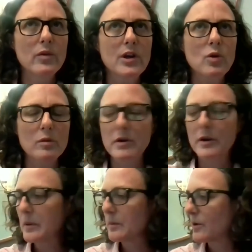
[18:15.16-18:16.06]

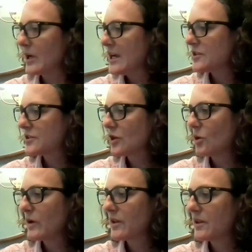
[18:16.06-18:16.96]
incorporate people.
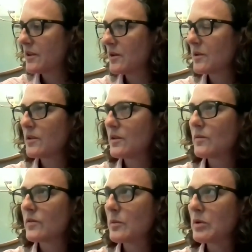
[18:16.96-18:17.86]
So
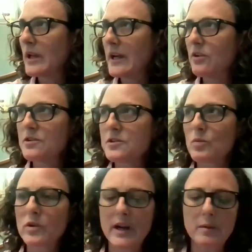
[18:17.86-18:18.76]
the planners
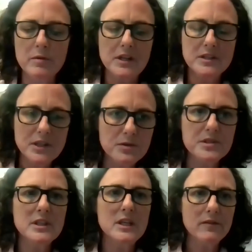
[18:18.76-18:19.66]
were able to
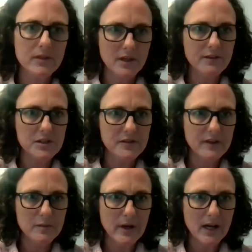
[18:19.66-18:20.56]
continuously give us
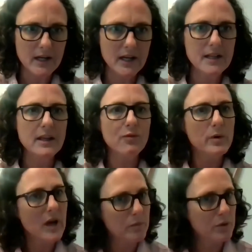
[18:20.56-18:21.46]
feedback. And then if
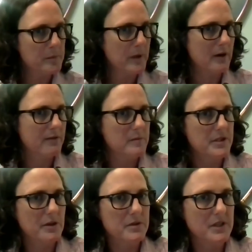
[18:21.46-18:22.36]
we got pushback from
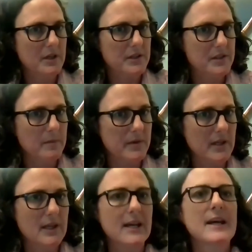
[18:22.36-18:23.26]
DOT on
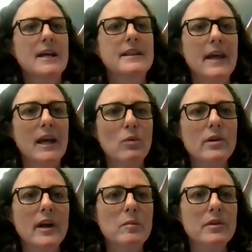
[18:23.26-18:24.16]
something, they
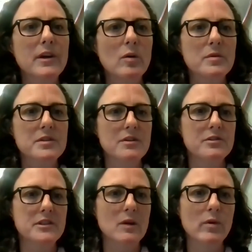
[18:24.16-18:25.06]
were able to help us
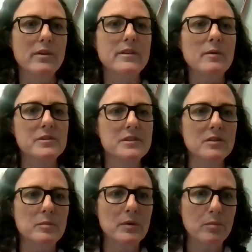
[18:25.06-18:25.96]
understand whether that was
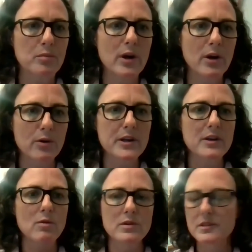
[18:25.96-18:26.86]
still a
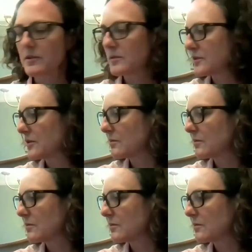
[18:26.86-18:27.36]
priority or to